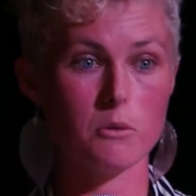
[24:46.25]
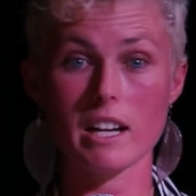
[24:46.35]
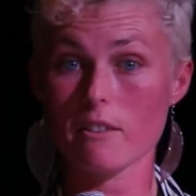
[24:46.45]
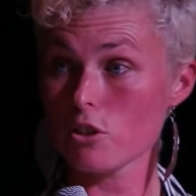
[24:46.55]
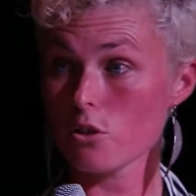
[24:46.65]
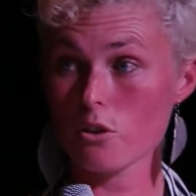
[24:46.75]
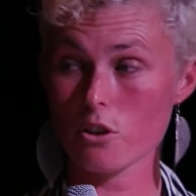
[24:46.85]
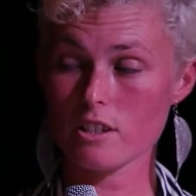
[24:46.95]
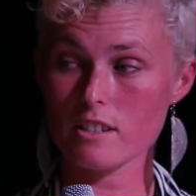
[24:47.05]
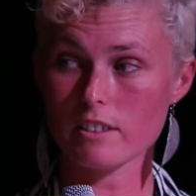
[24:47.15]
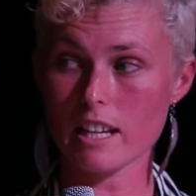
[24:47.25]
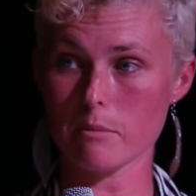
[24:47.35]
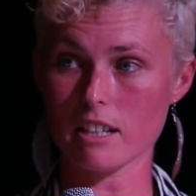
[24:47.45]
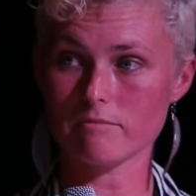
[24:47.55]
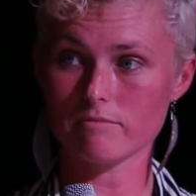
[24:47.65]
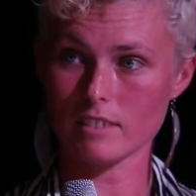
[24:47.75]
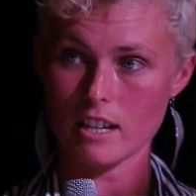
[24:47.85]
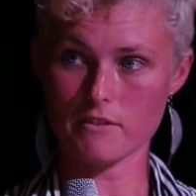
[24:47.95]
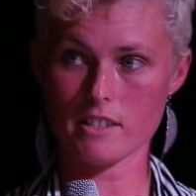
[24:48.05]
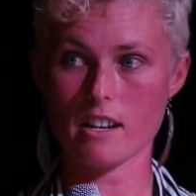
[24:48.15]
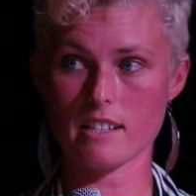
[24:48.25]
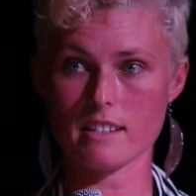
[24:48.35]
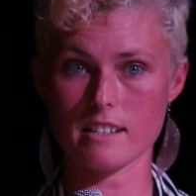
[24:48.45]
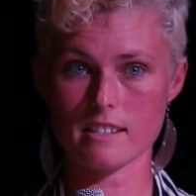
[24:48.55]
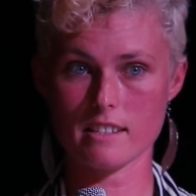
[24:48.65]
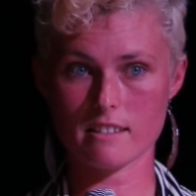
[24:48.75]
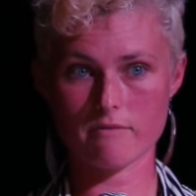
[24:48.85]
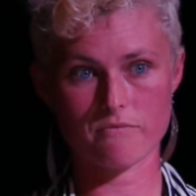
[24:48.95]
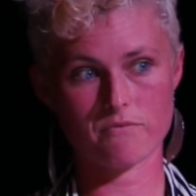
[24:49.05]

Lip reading: We have 2/3 of Labor have signed this.